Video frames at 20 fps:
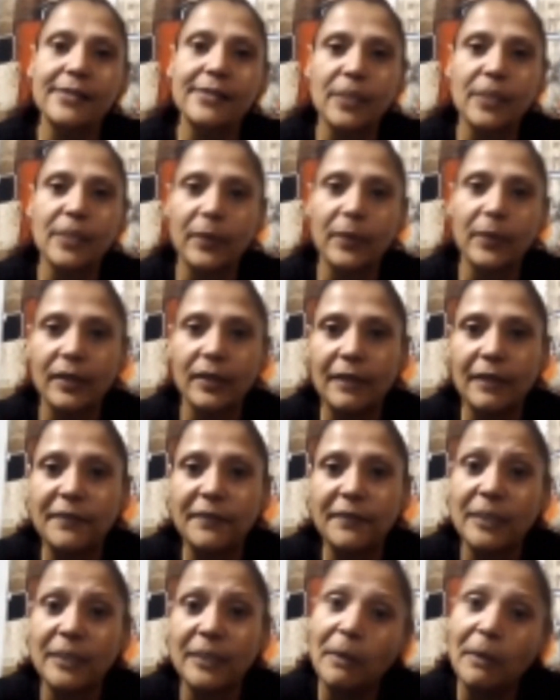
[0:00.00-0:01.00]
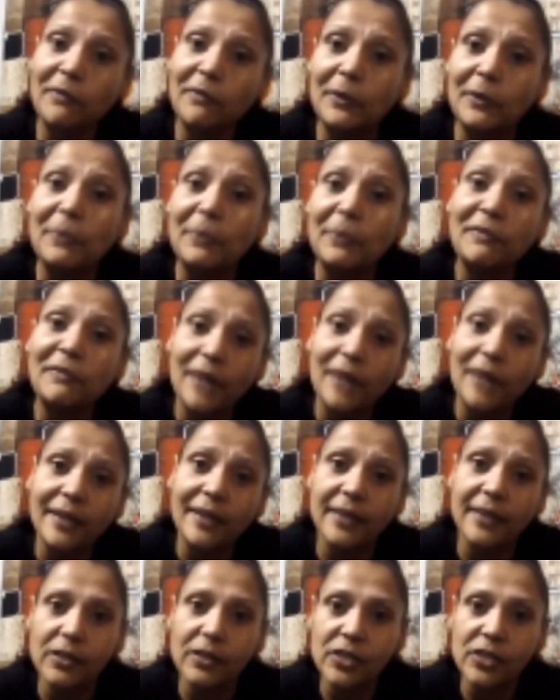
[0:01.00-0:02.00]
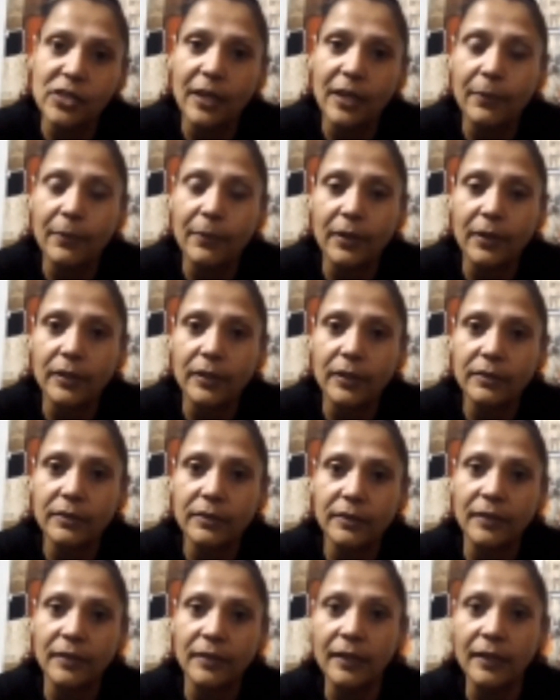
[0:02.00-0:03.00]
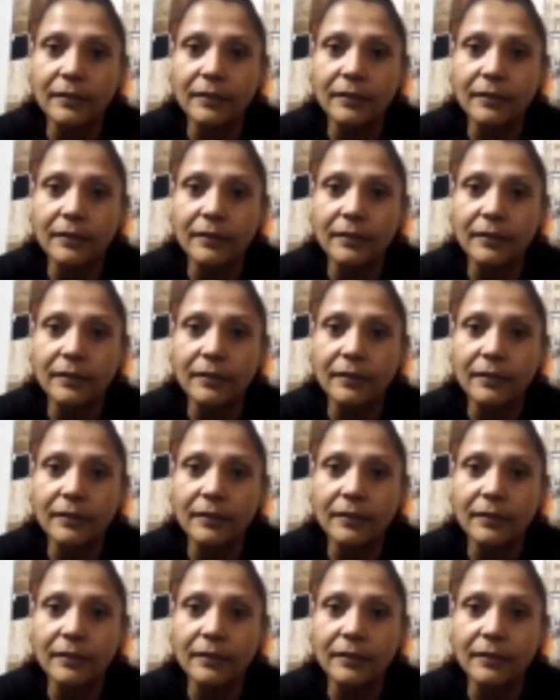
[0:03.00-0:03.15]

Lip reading: So when I left him, I thought, "Well, fuck yeah, I'll show you what I can do now."